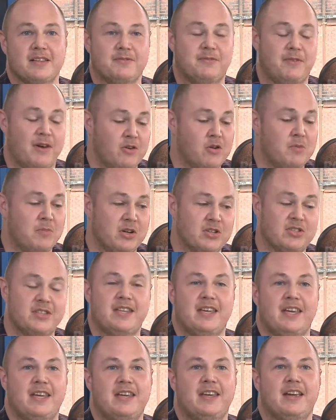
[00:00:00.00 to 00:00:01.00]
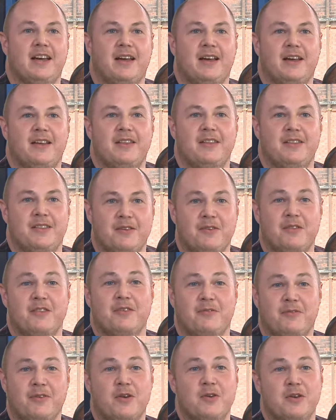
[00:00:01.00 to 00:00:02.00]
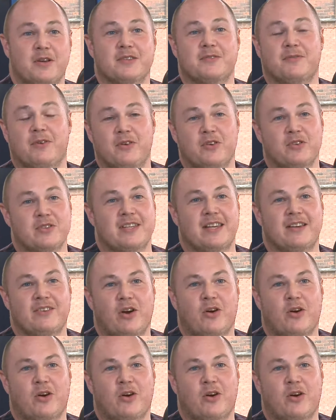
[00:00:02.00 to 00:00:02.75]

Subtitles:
very much the focus for us here at